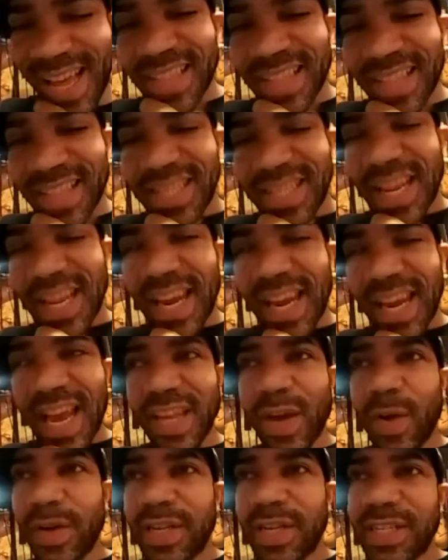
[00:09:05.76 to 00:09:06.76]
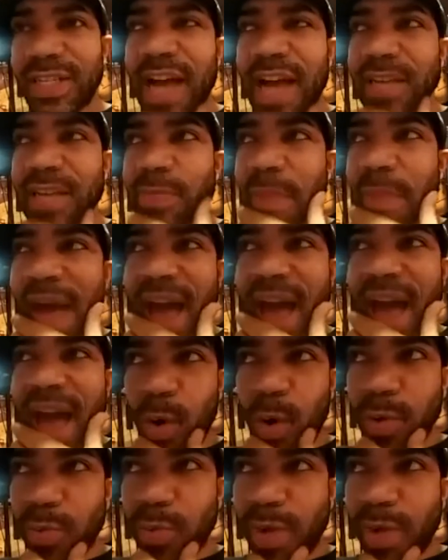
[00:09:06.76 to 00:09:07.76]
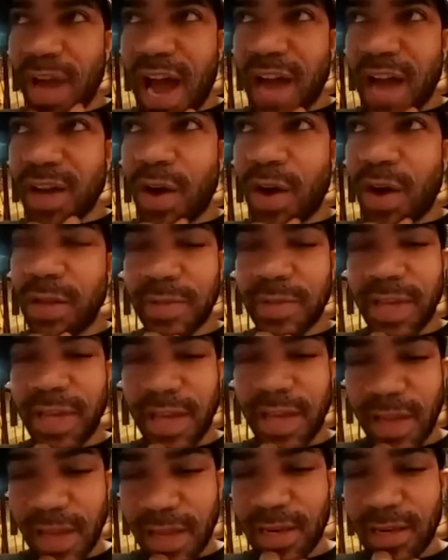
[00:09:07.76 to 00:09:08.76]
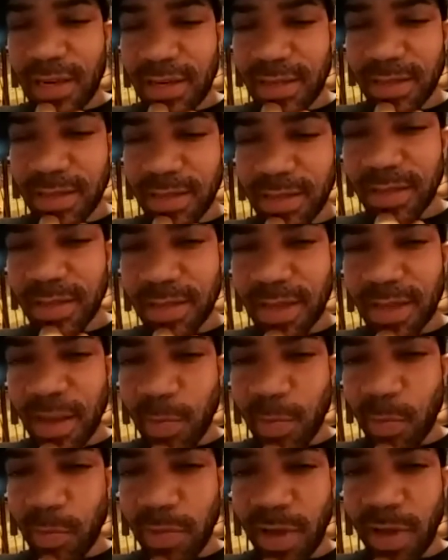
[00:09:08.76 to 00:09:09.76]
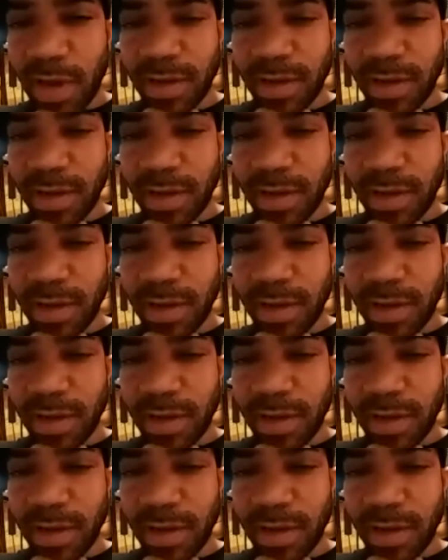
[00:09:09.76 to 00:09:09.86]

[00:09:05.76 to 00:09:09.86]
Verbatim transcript: They're like, yo, this guy's mad old. We gotta call him kid. Keep him young.